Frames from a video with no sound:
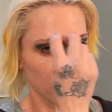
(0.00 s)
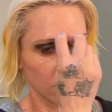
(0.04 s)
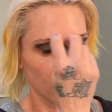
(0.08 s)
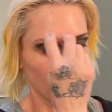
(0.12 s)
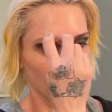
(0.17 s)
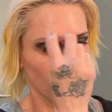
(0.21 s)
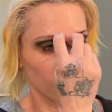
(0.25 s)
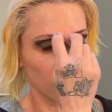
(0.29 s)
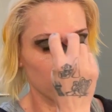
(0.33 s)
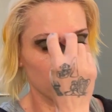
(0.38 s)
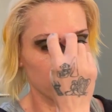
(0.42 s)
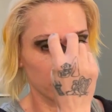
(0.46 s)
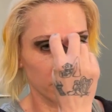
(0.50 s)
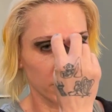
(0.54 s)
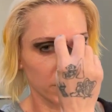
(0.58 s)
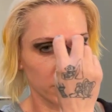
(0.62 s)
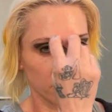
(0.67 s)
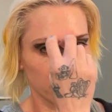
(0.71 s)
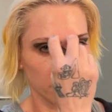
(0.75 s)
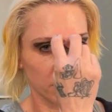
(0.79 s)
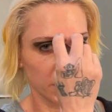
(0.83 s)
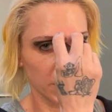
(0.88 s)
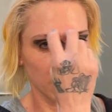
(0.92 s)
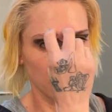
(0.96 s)

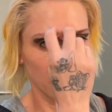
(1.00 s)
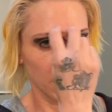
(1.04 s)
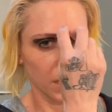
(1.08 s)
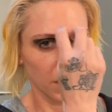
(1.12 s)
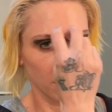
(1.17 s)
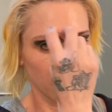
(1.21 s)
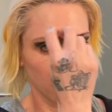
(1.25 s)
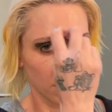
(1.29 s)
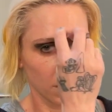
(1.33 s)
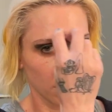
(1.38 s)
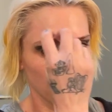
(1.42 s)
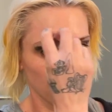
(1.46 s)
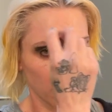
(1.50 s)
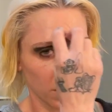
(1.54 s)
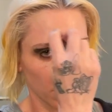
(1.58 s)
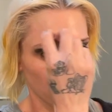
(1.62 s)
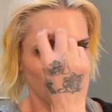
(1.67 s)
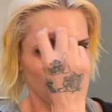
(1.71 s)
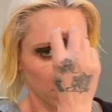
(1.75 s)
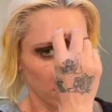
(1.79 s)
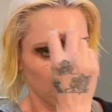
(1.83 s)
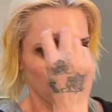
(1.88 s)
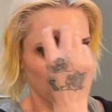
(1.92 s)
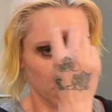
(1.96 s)
horizontally.
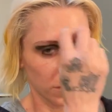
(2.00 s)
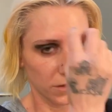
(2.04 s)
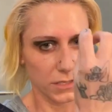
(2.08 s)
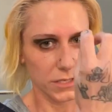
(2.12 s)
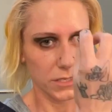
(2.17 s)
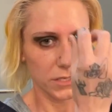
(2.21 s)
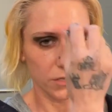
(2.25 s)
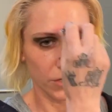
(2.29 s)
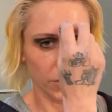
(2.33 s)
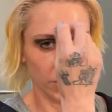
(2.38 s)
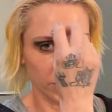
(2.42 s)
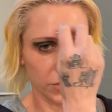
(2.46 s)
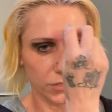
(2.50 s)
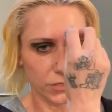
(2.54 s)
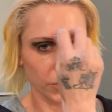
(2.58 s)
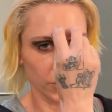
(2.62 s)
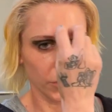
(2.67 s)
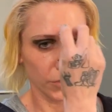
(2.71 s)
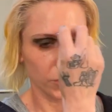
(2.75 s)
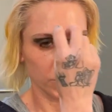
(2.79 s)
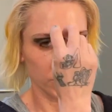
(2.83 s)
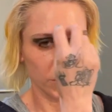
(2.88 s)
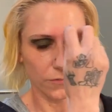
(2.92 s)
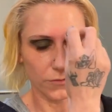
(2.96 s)
This also
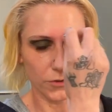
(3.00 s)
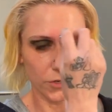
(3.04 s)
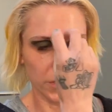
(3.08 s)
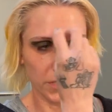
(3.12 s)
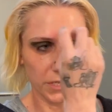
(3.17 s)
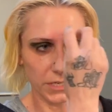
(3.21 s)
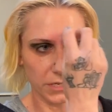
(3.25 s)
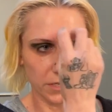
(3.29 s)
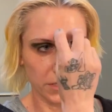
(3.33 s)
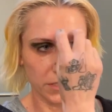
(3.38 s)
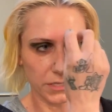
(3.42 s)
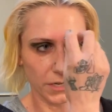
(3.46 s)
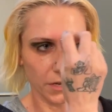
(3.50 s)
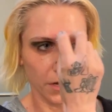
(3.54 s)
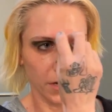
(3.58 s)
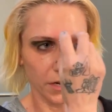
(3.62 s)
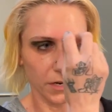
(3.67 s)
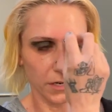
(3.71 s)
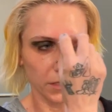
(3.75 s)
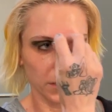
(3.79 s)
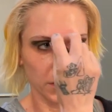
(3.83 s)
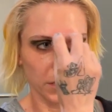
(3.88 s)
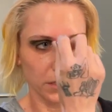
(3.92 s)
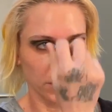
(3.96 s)
goes over yin
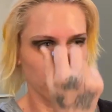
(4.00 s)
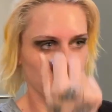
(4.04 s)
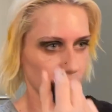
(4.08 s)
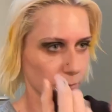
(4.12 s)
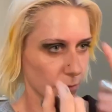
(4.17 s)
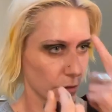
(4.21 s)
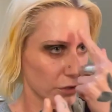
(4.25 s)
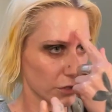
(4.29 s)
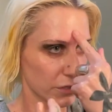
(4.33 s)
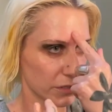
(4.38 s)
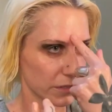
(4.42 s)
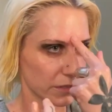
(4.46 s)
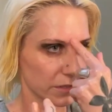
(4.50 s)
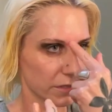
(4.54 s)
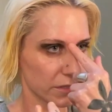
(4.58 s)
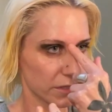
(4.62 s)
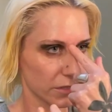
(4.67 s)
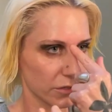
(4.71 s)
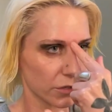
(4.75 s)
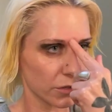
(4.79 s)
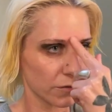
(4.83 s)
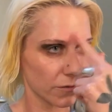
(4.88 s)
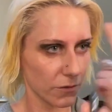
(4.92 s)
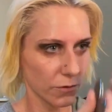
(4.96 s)
tong, which is in the
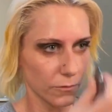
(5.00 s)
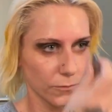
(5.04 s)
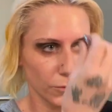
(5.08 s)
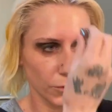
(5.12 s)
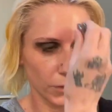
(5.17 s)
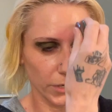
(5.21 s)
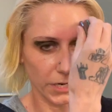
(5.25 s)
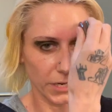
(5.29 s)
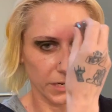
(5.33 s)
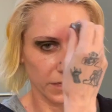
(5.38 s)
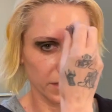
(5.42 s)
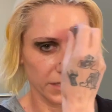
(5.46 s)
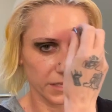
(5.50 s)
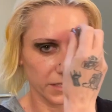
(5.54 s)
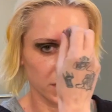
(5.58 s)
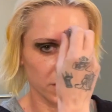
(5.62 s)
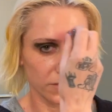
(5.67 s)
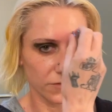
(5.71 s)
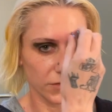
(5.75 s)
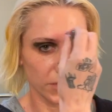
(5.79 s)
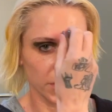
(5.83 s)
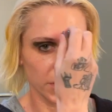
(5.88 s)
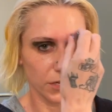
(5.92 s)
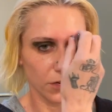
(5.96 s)
center of the forehead, and that's a
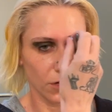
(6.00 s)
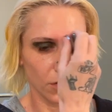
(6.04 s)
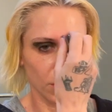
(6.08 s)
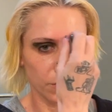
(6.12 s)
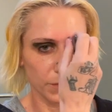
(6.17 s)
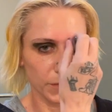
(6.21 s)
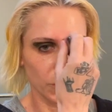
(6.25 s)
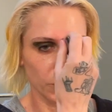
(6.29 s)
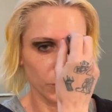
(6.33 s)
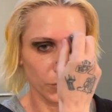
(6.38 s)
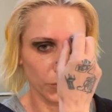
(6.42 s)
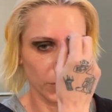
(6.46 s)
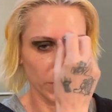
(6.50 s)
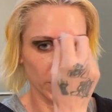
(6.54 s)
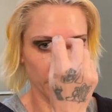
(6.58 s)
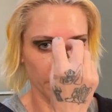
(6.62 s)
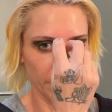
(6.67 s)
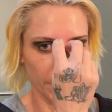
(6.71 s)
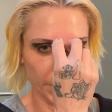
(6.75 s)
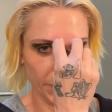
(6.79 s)
very calming point.